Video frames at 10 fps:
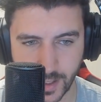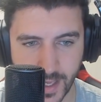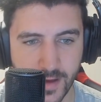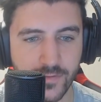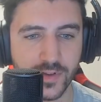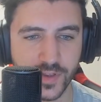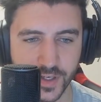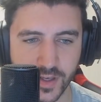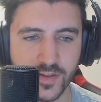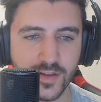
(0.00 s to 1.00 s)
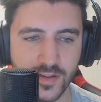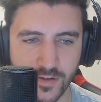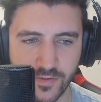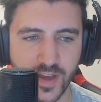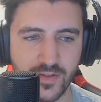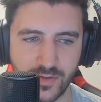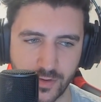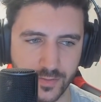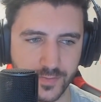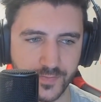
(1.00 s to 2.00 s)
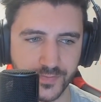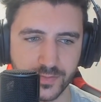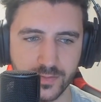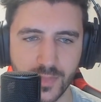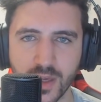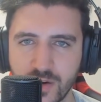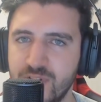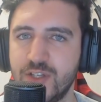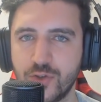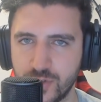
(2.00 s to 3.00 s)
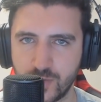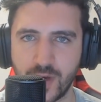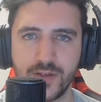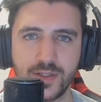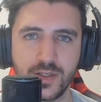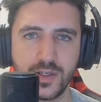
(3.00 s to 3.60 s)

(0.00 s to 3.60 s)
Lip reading: Everything is in their favor, resource-wise.